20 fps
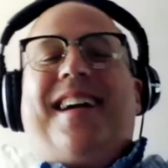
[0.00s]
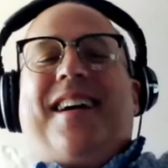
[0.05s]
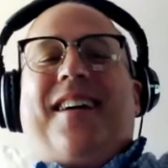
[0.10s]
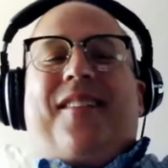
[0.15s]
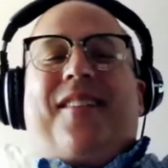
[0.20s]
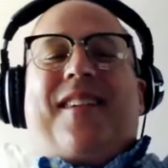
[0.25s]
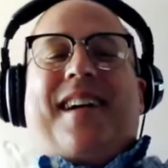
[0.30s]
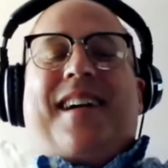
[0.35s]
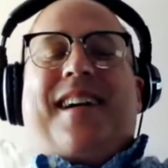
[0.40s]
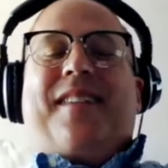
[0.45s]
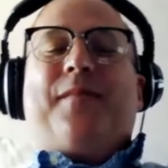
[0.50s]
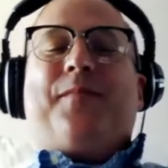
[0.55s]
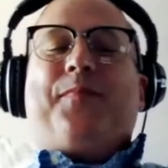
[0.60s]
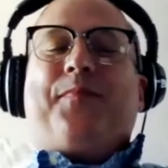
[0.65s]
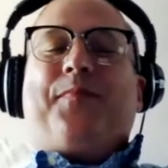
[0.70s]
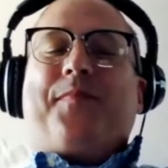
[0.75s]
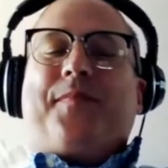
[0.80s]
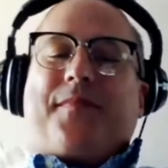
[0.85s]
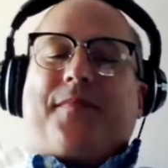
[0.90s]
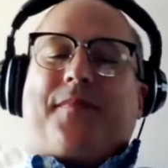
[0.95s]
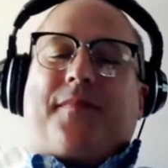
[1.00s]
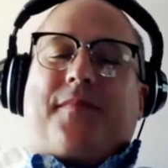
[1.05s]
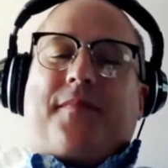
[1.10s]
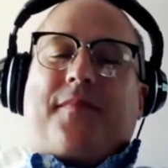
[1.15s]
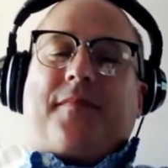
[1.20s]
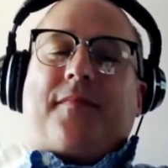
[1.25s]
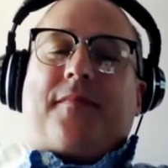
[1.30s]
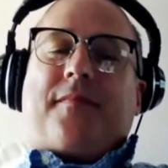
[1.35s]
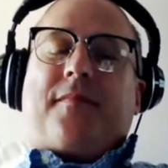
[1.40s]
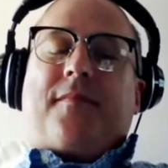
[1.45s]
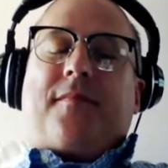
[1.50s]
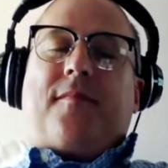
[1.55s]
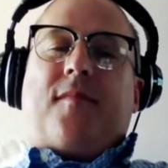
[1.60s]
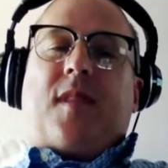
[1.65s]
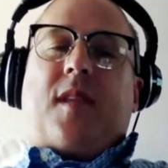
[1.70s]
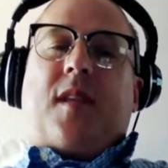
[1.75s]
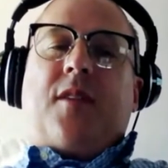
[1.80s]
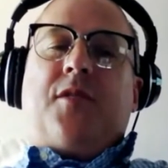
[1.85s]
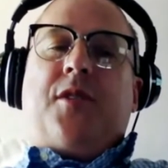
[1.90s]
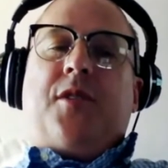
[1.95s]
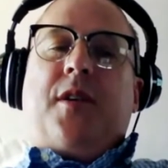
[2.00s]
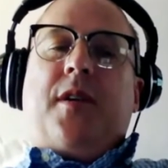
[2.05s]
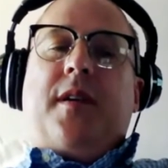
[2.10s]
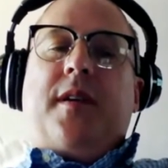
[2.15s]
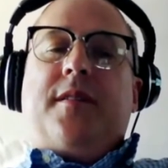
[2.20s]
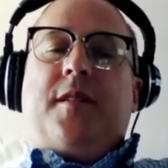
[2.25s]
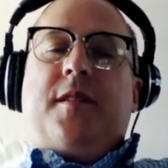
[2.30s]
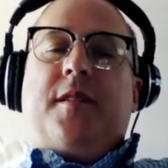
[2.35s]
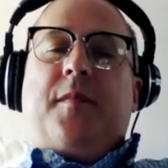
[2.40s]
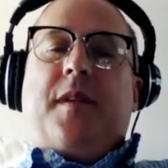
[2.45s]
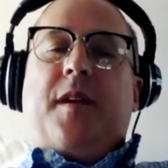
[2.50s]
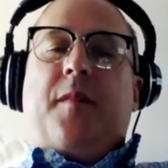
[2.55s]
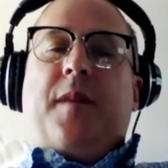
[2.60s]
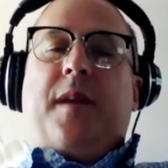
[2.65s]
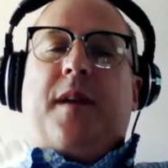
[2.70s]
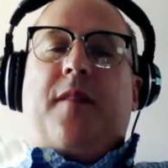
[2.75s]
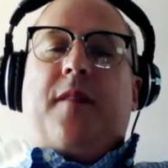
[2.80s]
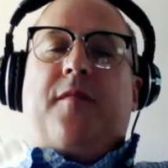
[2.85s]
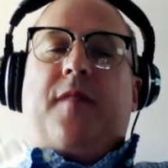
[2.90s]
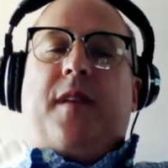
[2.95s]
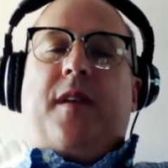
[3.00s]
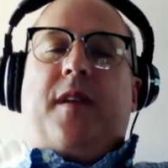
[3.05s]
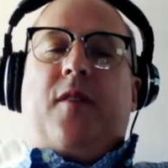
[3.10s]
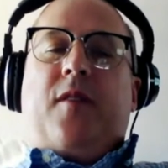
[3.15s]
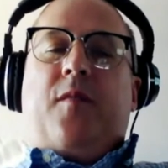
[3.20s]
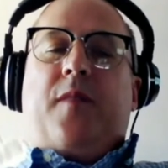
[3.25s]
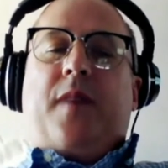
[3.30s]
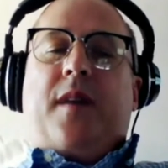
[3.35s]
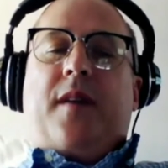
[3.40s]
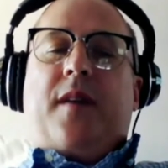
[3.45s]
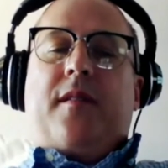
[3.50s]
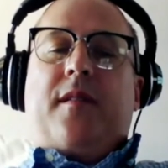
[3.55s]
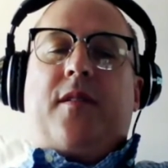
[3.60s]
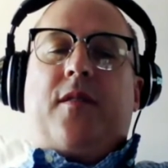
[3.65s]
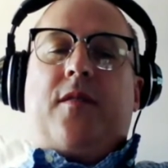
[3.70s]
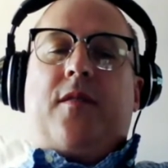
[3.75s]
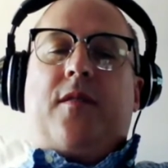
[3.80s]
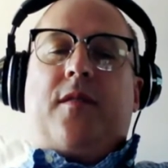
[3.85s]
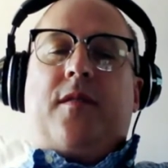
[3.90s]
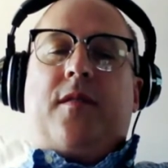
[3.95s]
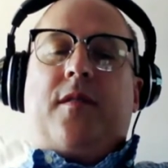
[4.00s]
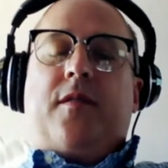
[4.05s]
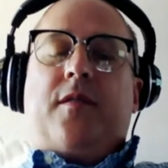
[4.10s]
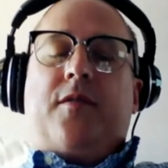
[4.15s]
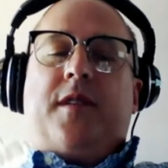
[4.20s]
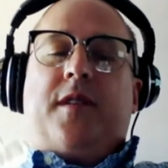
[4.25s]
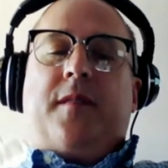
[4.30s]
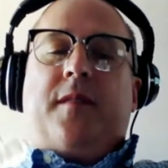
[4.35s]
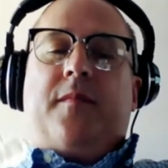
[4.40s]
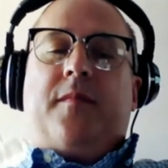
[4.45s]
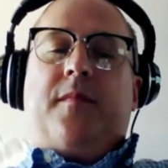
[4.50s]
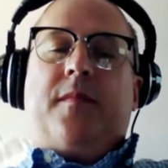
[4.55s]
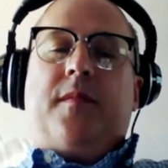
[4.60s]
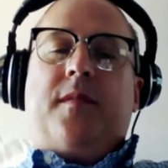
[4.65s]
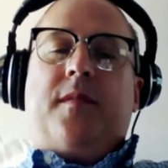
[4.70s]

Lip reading: Okay. So you need somebody to make a video about your team.